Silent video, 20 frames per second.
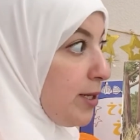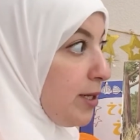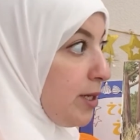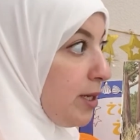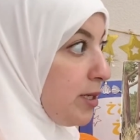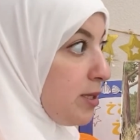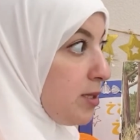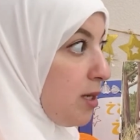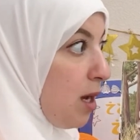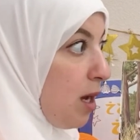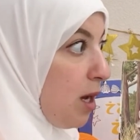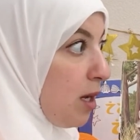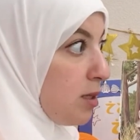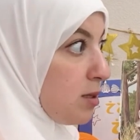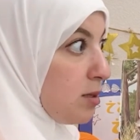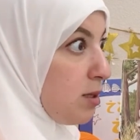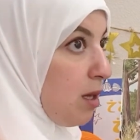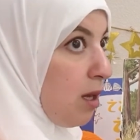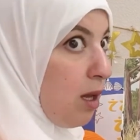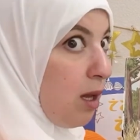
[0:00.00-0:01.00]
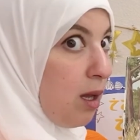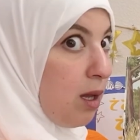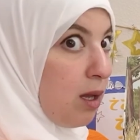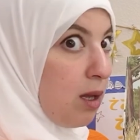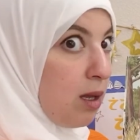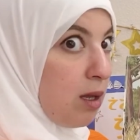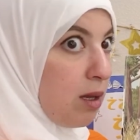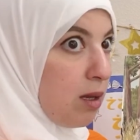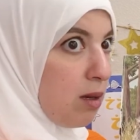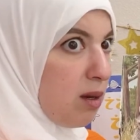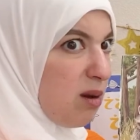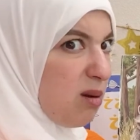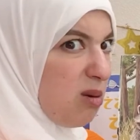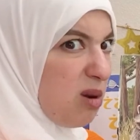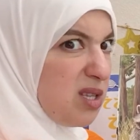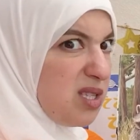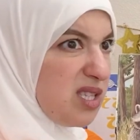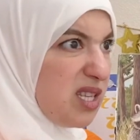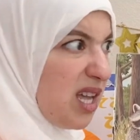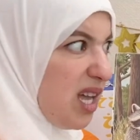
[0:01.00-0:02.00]
his eyes.
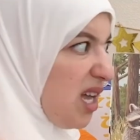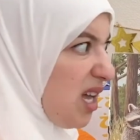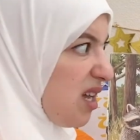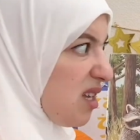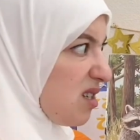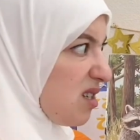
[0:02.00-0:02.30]
"What's that?"